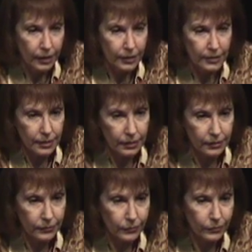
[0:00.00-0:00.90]
I
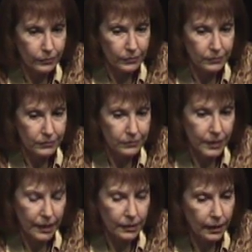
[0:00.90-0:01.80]
said,
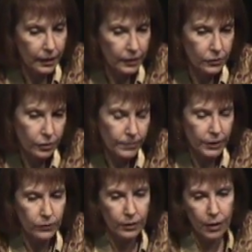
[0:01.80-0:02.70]
well, he took
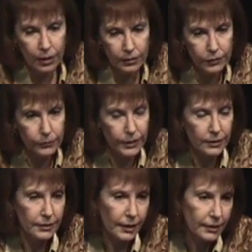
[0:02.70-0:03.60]
me to a carnival with
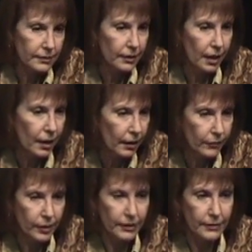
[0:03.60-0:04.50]
his kids, and
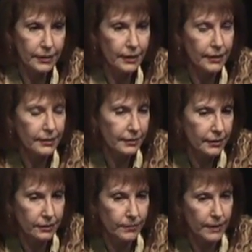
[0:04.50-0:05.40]
I really think he
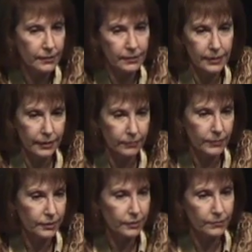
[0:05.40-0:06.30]
sees me as a second
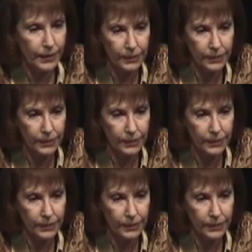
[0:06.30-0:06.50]
Mrs.